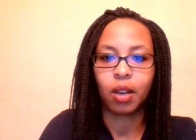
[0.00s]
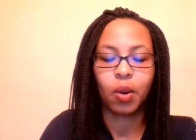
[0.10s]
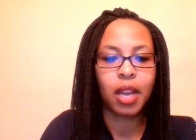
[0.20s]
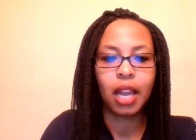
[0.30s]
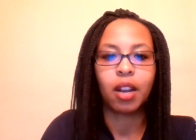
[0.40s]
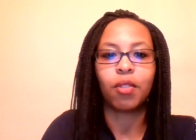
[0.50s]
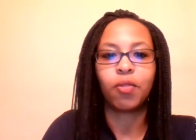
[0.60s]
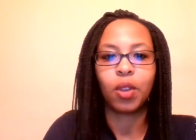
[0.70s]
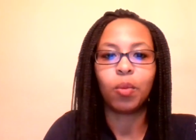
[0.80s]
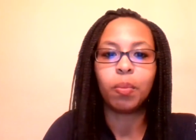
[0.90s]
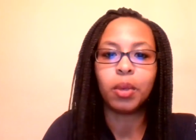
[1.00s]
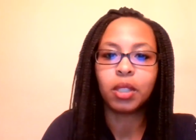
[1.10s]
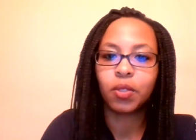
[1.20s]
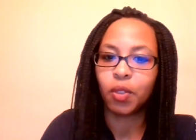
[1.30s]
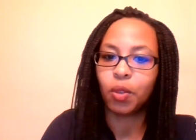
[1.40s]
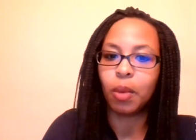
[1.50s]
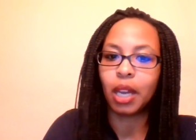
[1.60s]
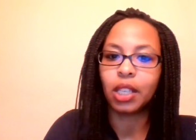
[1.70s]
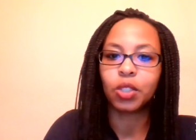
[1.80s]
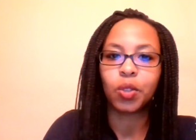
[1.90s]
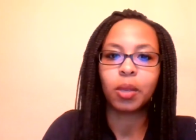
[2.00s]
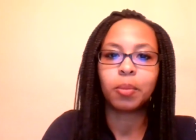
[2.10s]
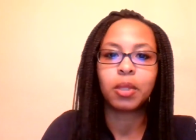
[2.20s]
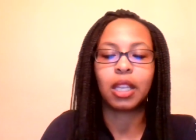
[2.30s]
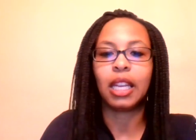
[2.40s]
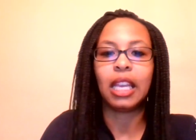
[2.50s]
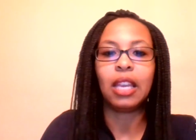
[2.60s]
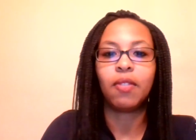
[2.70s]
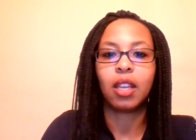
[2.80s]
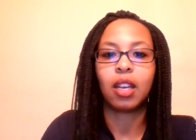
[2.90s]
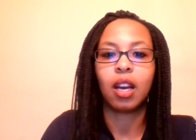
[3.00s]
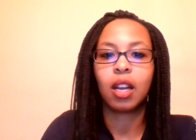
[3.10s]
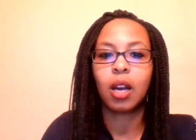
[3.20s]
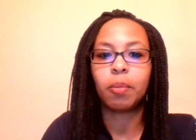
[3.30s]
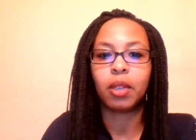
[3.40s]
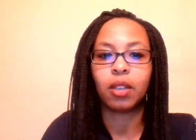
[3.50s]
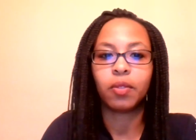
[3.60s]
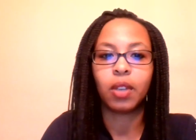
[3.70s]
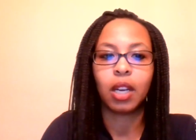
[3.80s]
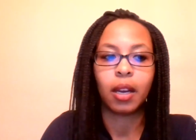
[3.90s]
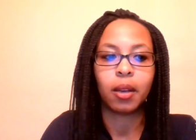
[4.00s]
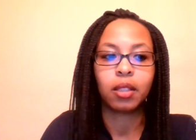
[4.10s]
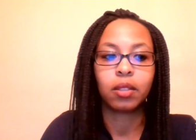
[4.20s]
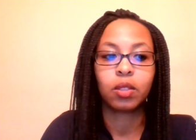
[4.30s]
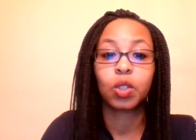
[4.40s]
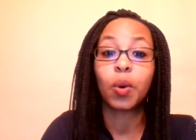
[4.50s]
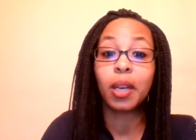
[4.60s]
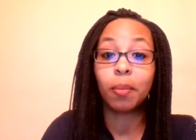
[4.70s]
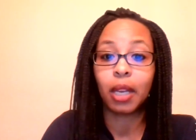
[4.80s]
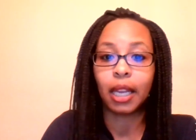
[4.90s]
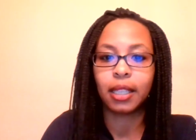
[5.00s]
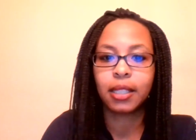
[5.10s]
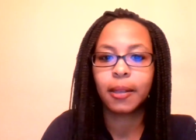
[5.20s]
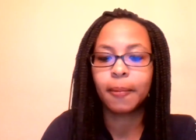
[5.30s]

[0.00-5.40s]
created a few books, few manuscripts, and even a couple of screenplays.